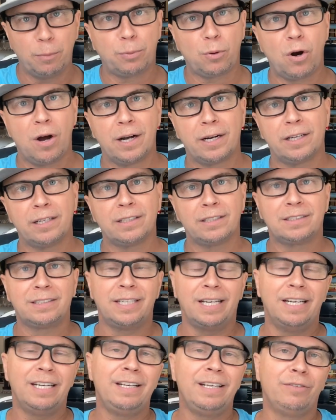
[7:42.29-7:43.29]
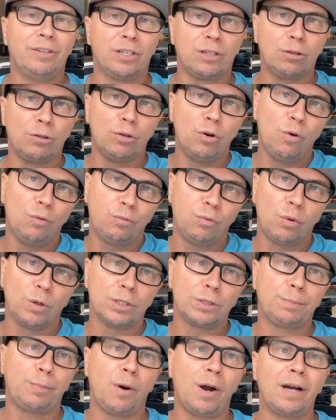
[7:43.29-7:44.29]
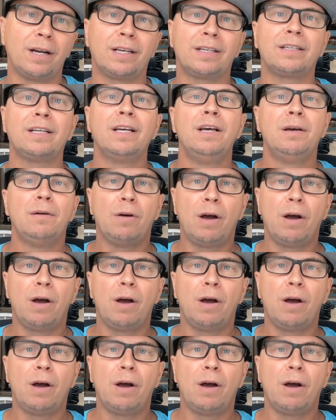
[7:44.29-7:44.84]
products and even a Glowforge product,